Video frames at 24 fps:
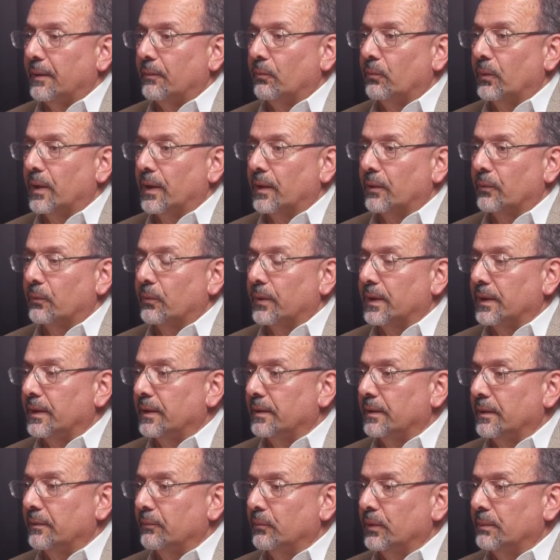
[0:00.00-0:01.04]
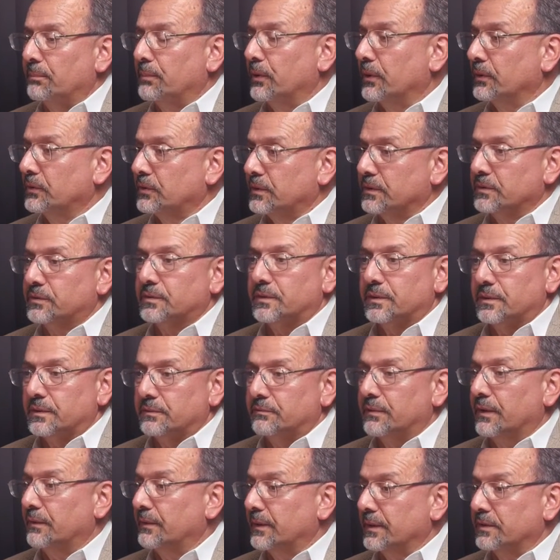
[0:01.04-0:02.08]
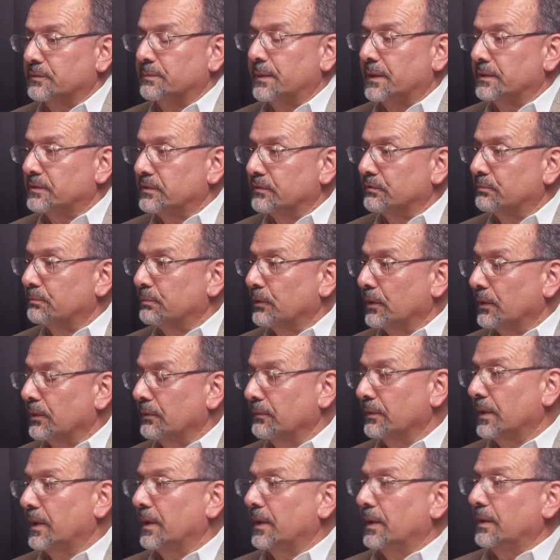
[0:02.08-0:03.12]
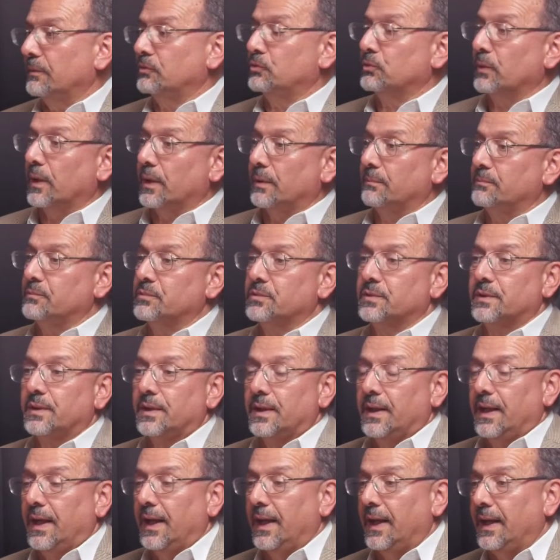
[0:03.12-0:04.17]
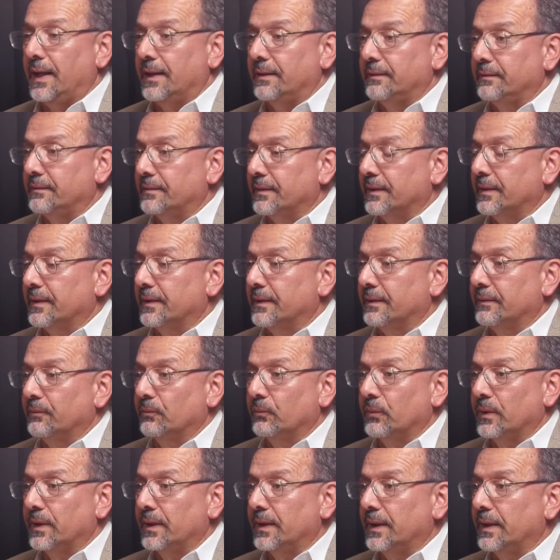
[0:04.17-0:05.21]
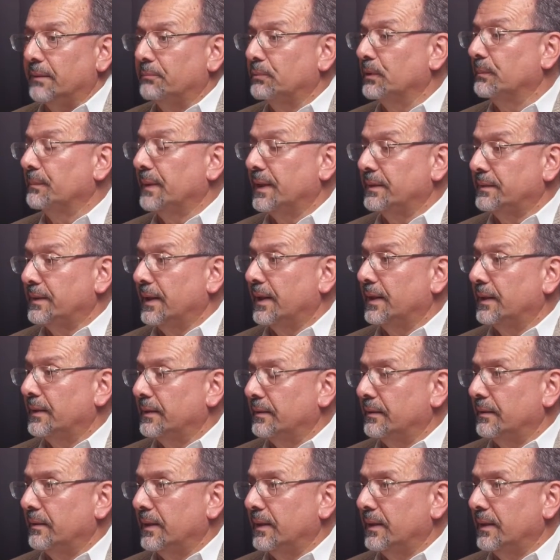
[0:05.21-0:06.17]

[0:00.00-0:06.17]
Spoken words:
where we purchased these very expensive drums and we implemented